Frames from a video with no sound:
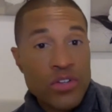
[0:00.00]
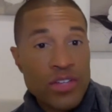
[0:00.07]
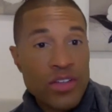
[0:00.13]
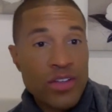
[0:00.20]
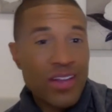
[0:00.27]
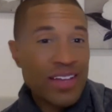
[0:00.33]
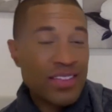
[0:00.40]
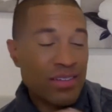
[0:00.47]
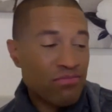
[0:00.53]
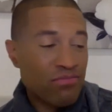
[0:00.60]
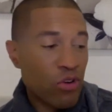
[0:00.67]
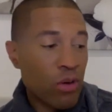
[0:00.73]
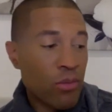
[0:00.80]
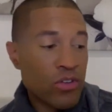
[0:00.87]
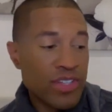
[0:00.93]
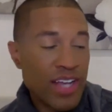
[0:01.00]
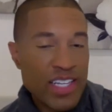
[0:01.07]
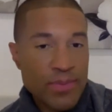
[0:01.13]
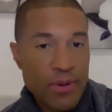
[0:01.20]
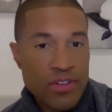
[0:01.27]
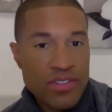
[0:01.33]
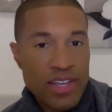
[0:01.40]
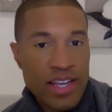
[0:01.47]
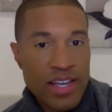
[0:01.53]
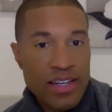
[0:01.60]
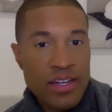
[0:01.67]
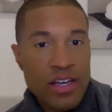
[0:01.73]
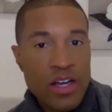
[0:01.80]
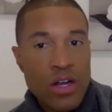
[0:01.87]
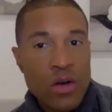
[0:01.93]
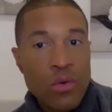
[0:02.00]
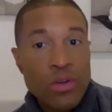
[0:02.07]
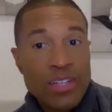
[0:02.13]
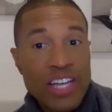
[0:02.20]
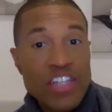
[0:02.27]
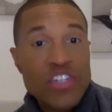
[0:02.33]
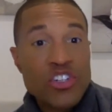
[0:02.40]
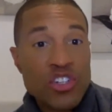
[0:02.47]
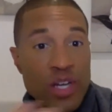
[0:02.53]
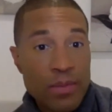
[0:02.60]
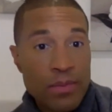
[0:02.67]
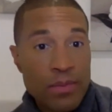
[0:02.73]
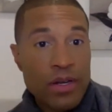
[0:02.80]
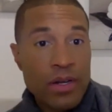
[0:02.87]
and they're like the foremost experts in relationship,